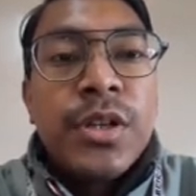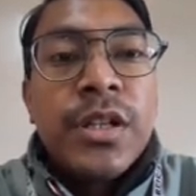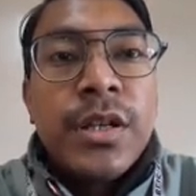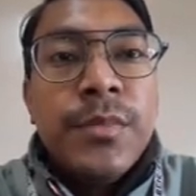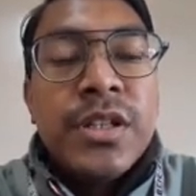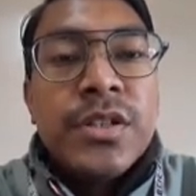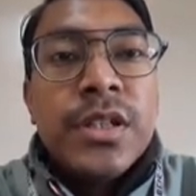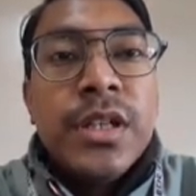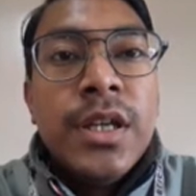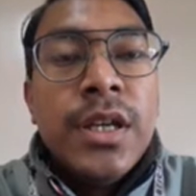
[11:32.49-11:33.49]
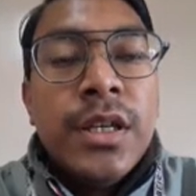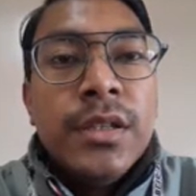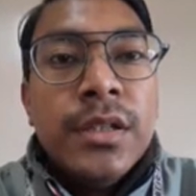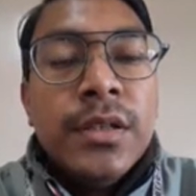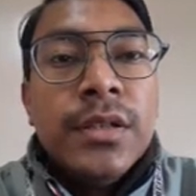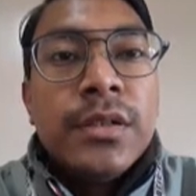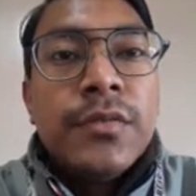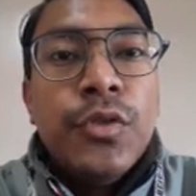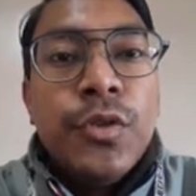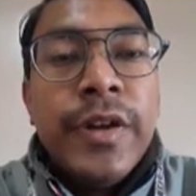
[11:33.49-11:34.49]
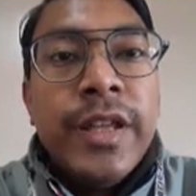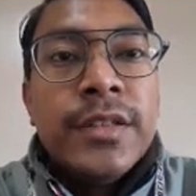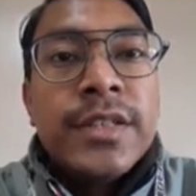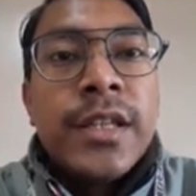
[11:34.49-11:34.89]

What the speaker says: and communication, the food grains